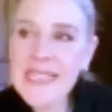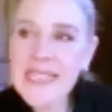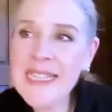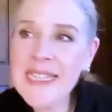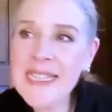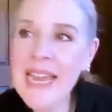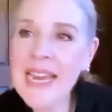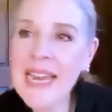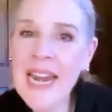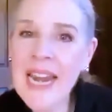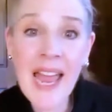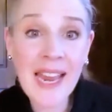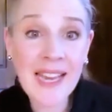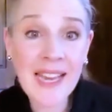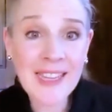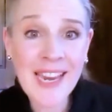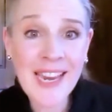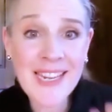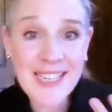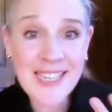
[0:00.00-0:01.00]
and I
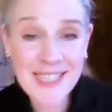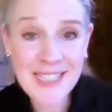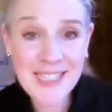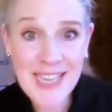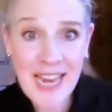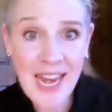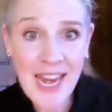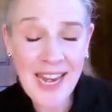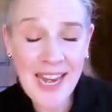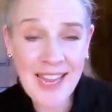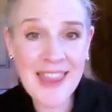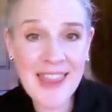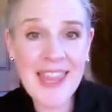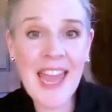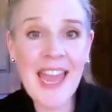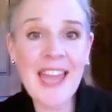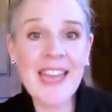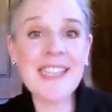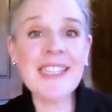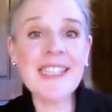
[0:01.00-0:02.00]
like to say
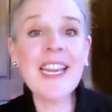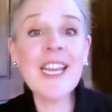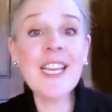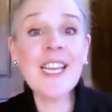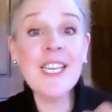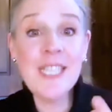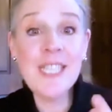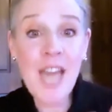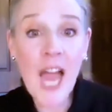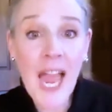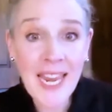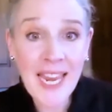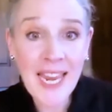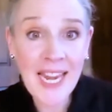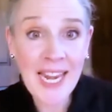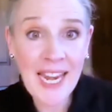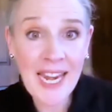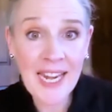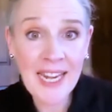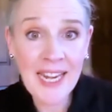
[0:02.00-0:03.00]
that
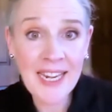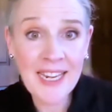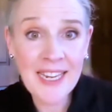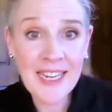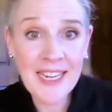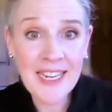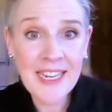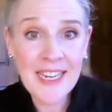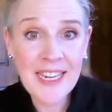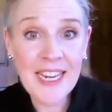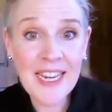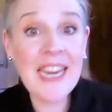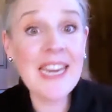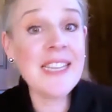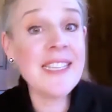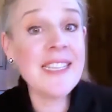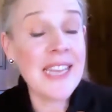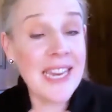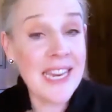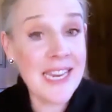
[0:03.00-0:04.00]
dieting
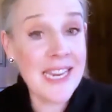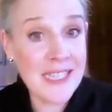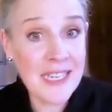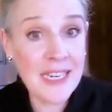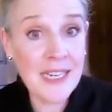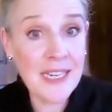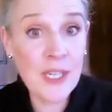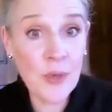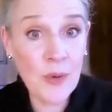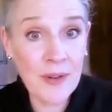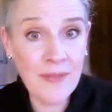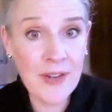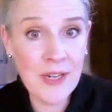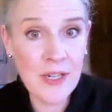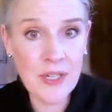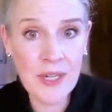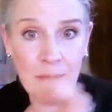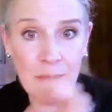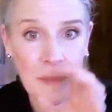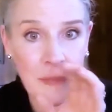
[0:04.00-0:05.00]
is easy to
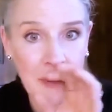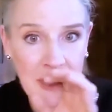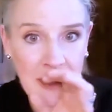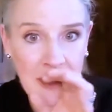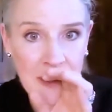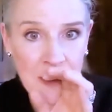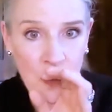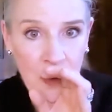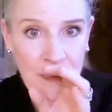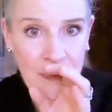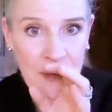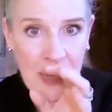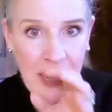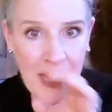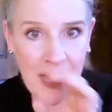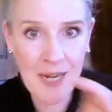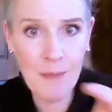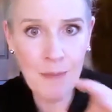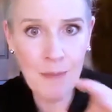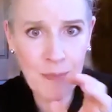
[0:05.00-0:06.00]
envision because we've
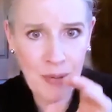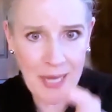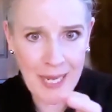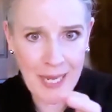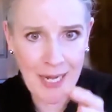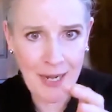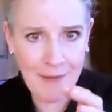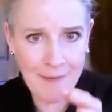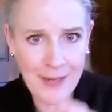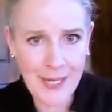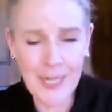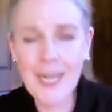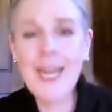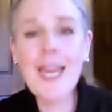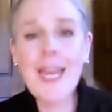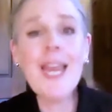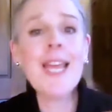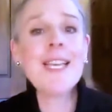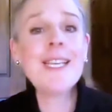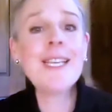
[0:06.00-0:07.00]
done plenty of it.
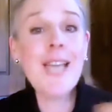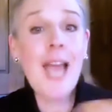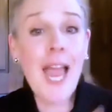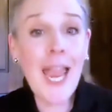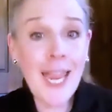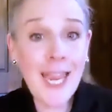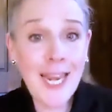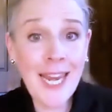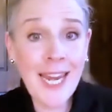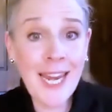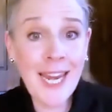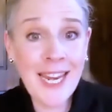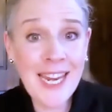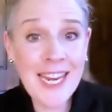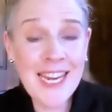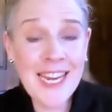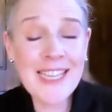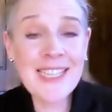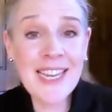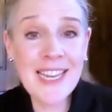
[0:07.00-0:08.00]
Mm-hmm. Dieting
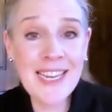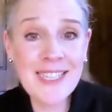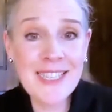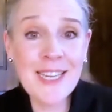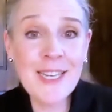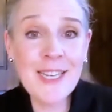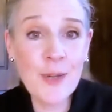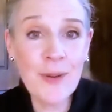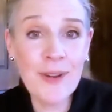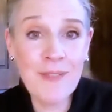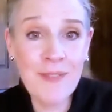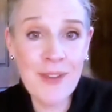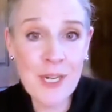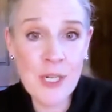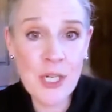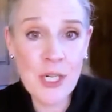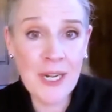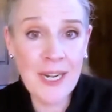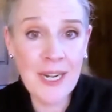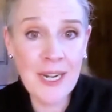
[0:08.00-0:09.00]
is easy to
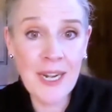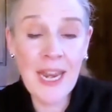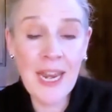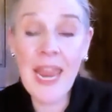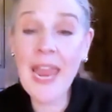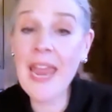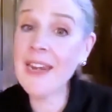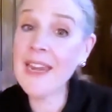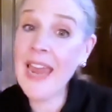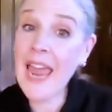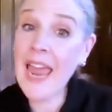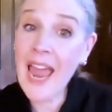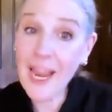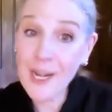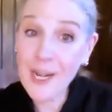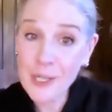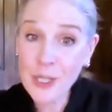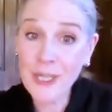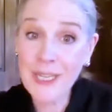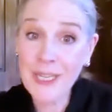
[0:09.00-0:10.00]
envision and
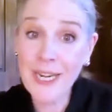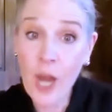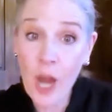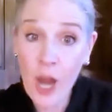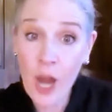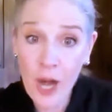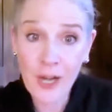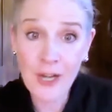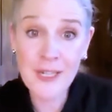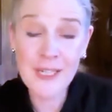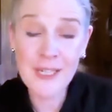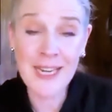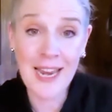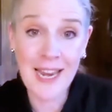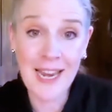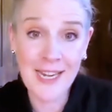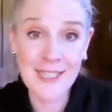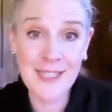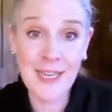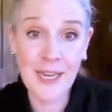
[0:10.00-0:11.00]
actually hard to
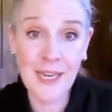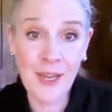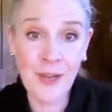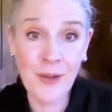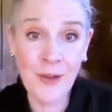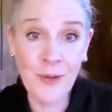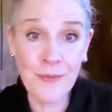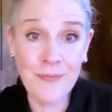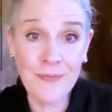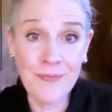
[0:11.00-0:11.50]
execute.